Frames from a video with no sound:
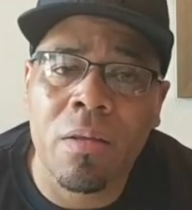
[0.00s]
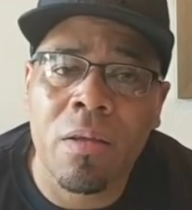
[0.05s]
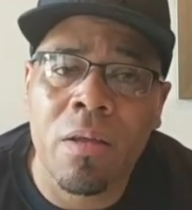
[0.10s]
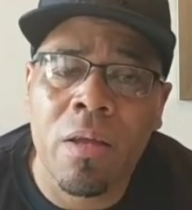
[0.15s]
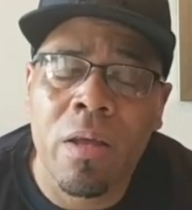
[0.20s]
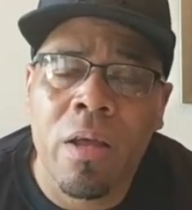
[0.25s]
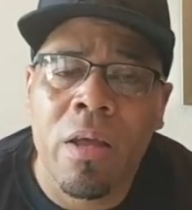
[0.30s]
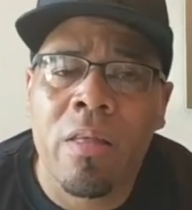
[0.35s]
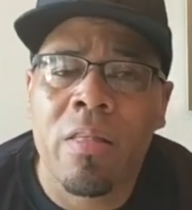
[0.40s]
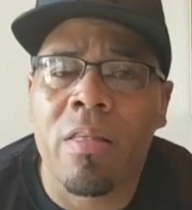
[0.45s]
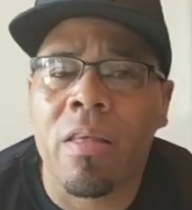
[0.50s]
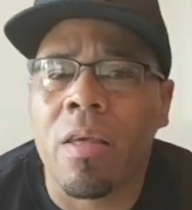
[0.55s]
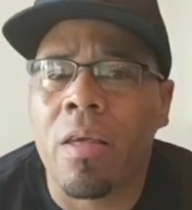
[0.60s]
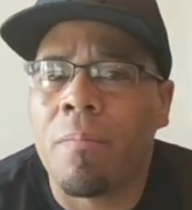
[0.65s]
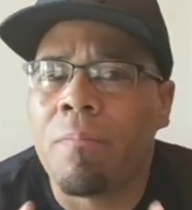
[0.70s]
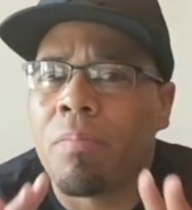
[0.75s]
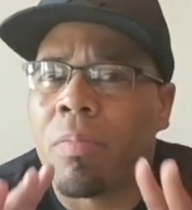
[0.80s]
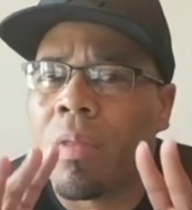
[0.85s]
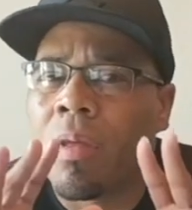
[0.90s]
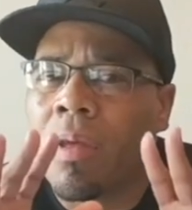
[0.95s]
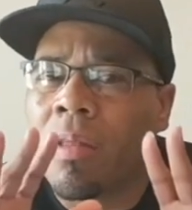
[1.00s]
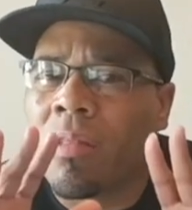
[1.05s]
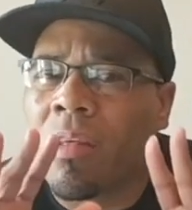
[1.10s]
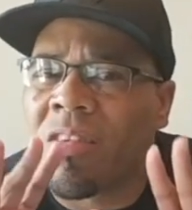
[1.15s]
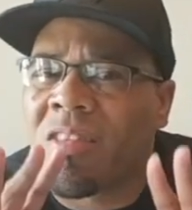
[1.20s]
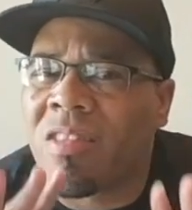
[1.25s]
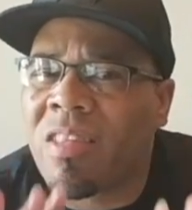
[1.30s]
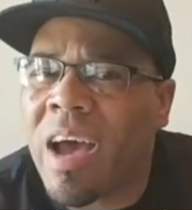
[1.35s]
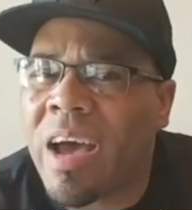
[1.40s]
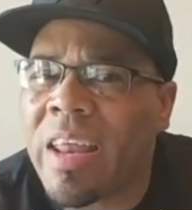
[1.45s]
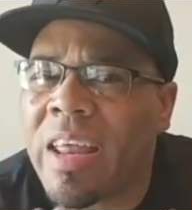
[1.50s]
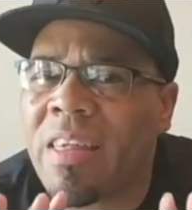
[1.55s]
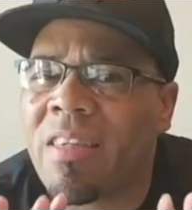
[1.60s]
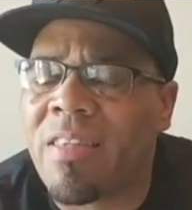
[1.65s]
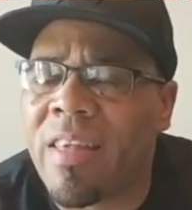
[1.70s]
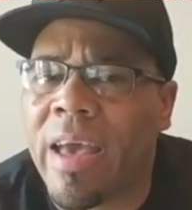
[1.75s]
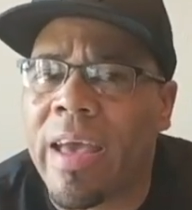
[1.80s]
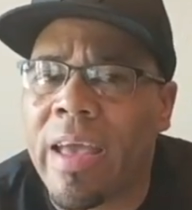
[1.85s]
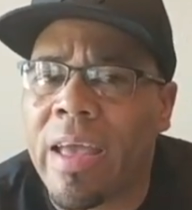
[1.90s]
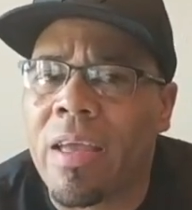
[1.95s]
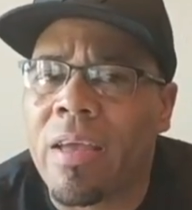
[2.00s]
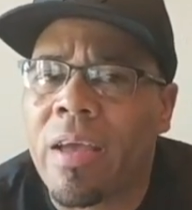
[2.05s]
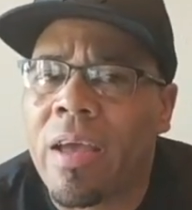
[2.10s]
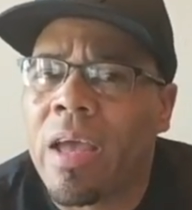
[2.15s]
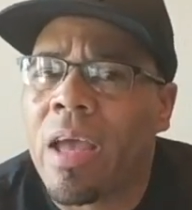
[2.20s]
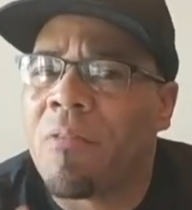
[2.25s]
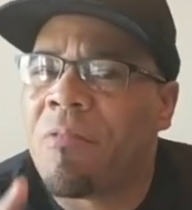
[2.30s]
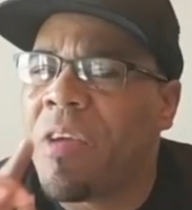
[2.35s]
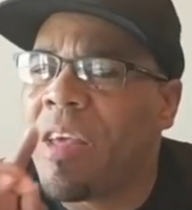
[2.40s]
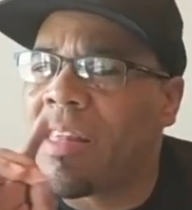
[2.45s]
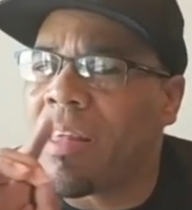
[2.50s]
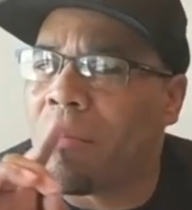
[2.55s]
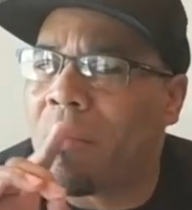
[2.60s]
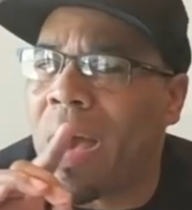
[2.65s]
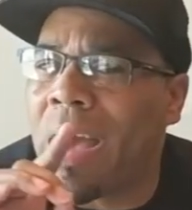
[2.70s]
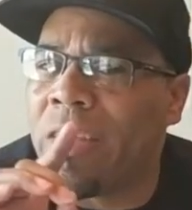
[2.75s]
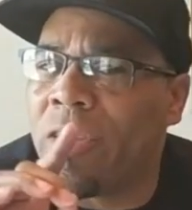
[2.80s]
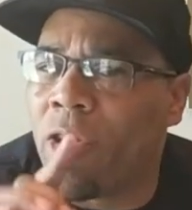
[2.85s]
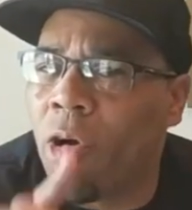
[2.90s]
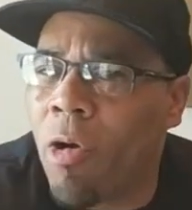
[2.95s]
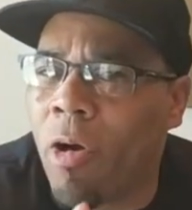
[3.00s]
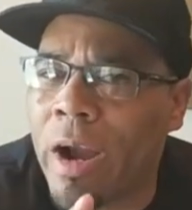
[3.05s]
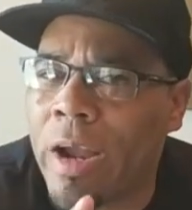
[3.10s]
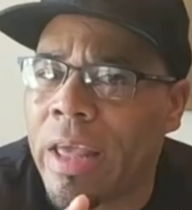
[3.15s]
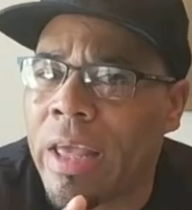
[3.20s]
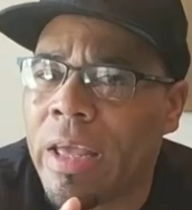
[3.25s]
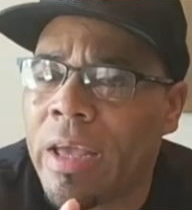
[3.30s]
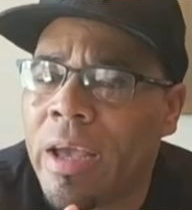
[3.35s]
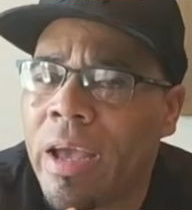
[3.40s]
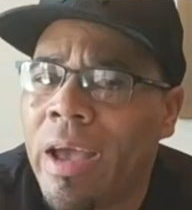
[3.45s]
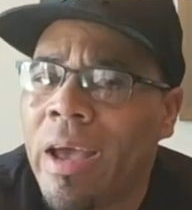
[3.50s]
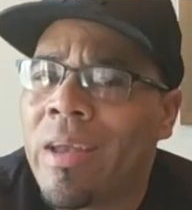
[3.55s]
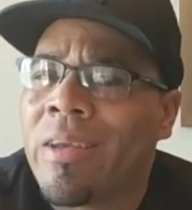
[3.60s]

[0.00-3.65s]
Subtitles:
See, the studies say if he's a minority,